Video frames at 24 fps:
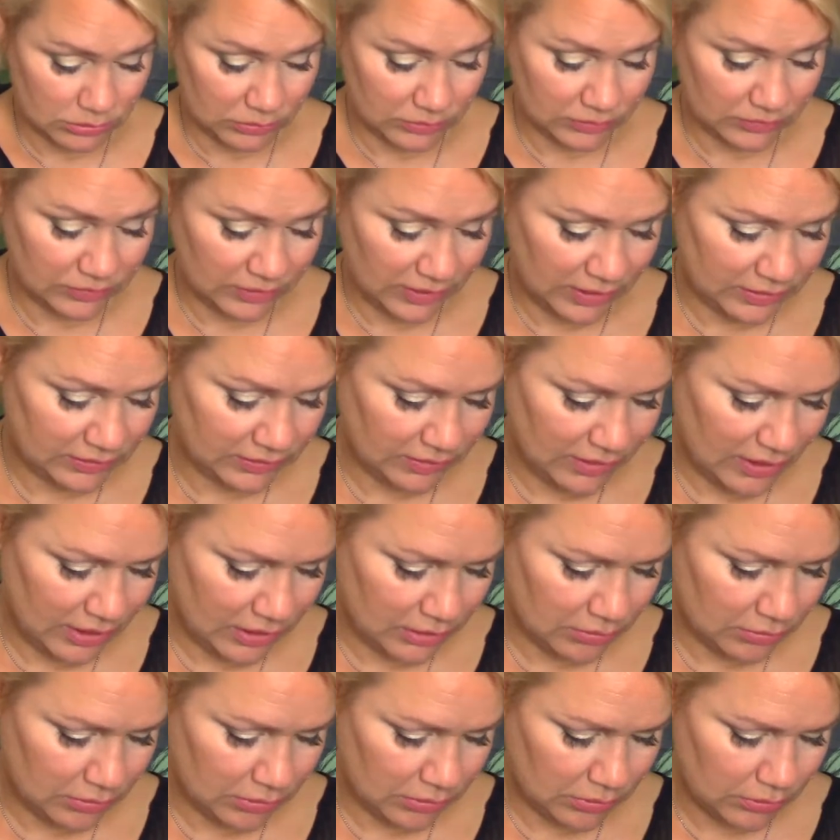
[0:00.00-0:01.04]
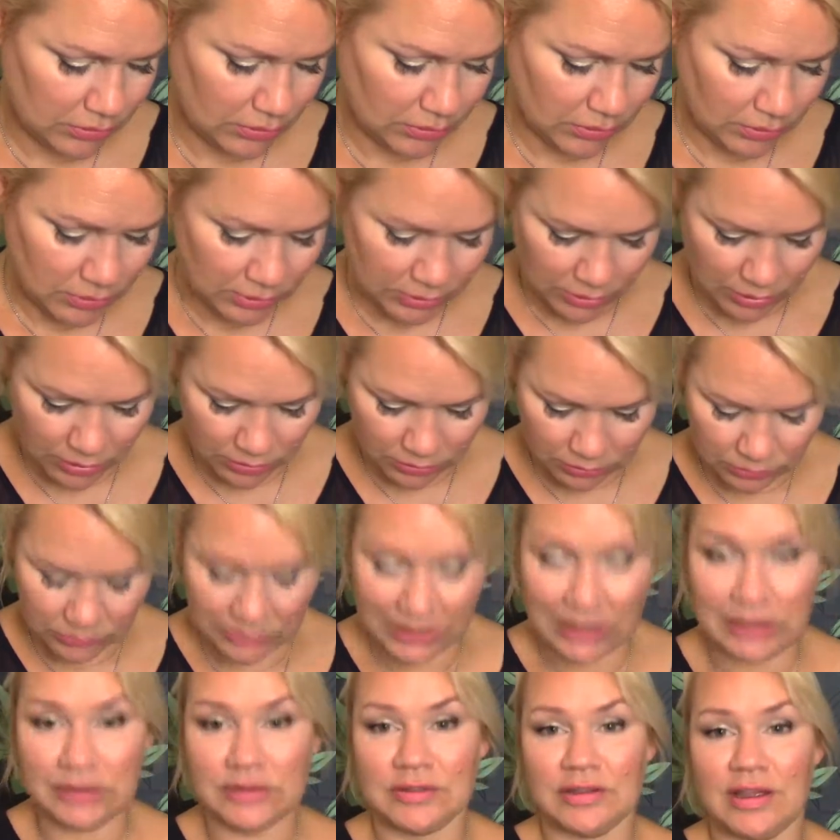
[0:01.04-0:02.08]
daytime or no,
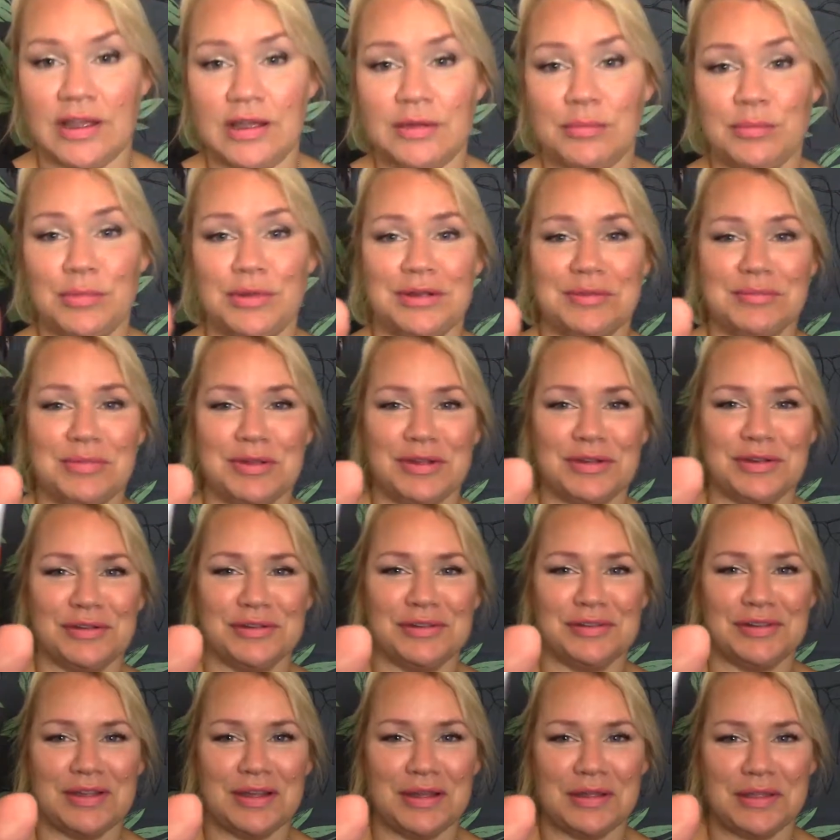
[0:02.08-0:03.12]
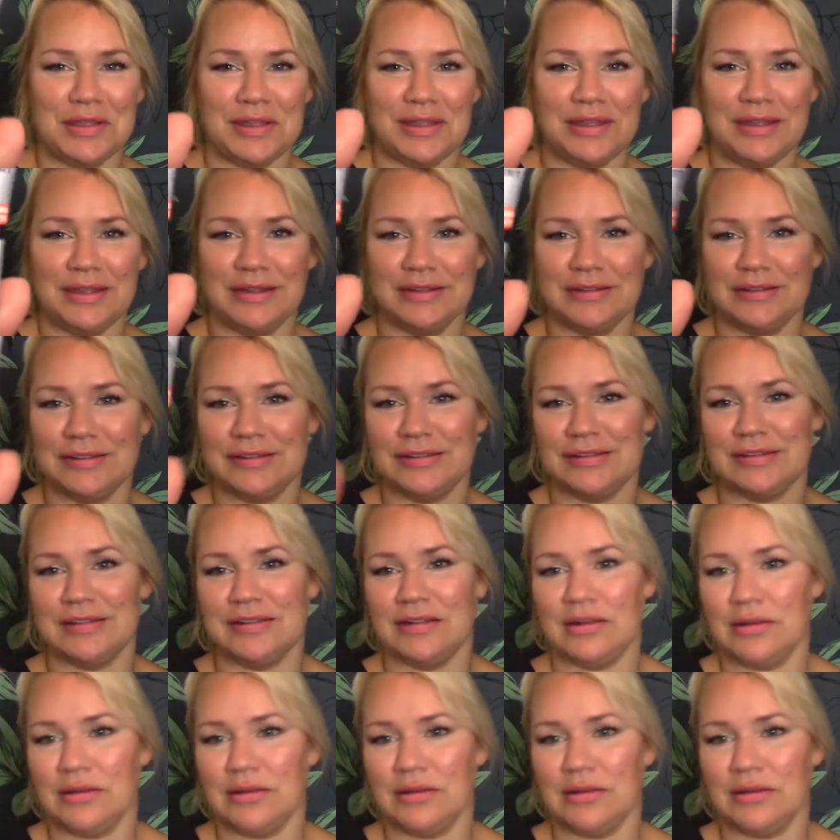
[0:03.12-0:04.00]
nighttime because I think it's